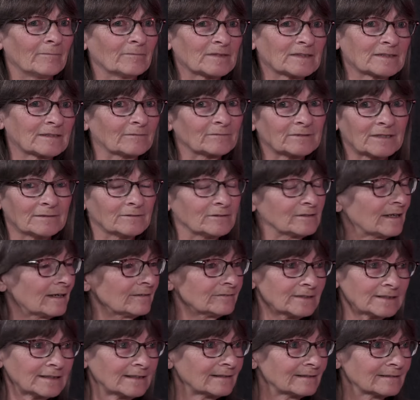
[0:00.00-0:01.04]
Sometimes you
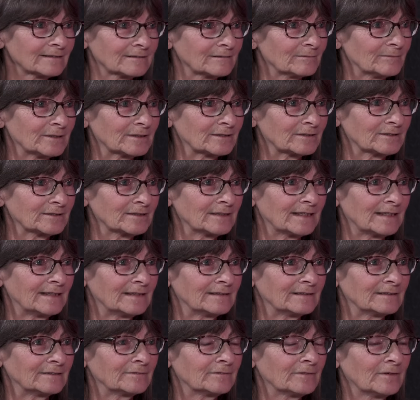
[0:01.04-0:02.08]
have to get a little bit
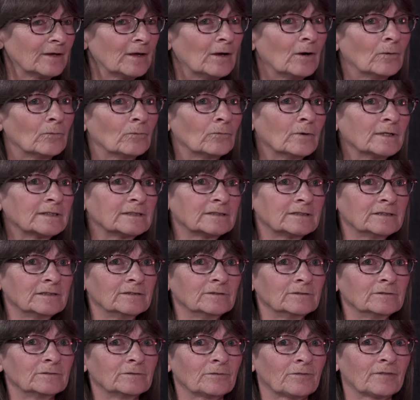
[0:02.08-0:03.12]
creative. What do
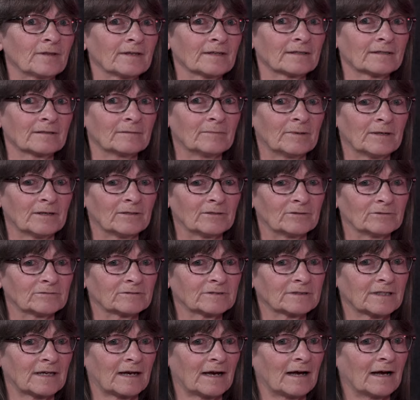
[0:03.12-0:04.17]
you think
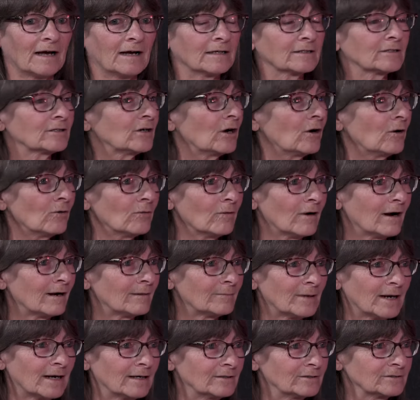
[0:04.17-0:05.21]
about
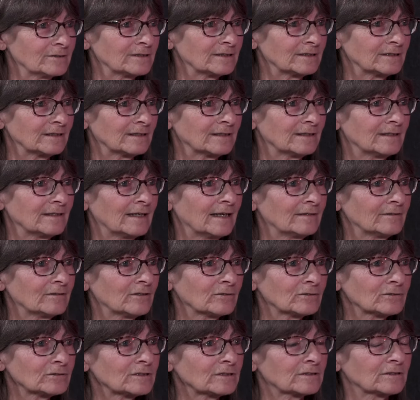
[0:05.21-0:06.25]
co-op housing and
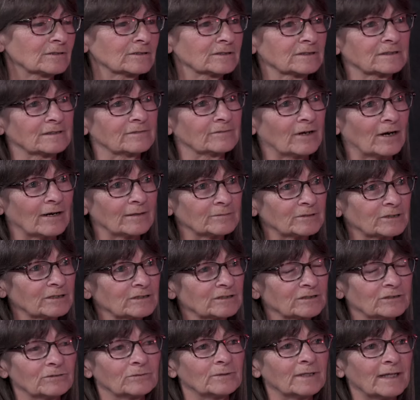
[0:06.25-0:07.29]
those sorts of
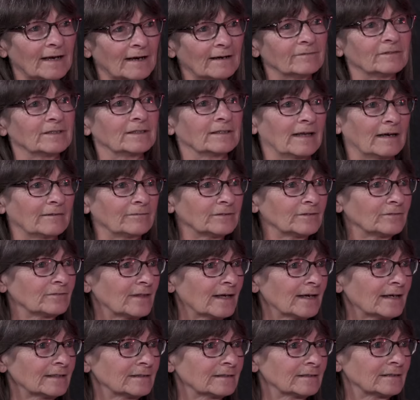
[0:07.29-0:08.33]
options? Do we have enough of
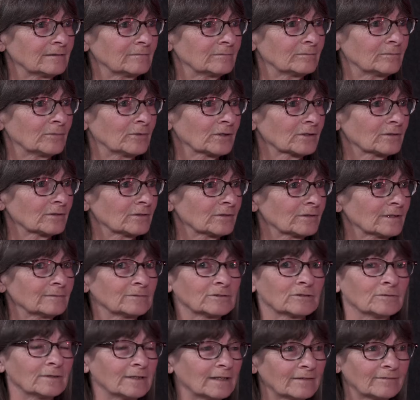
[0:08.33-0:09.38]
that in Port
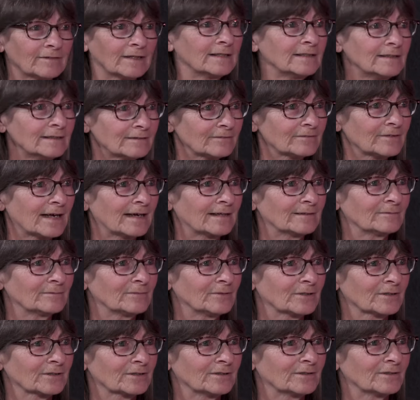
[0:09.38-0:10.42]
Coquitlam? Do we have any of that in
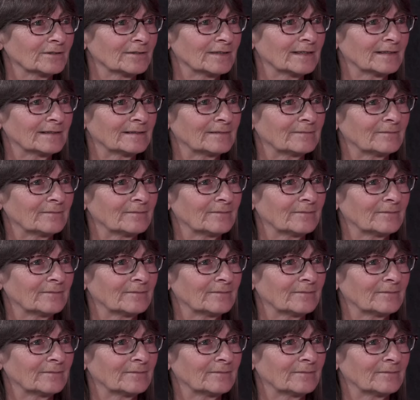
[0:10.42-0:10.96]
Port Coquitlam?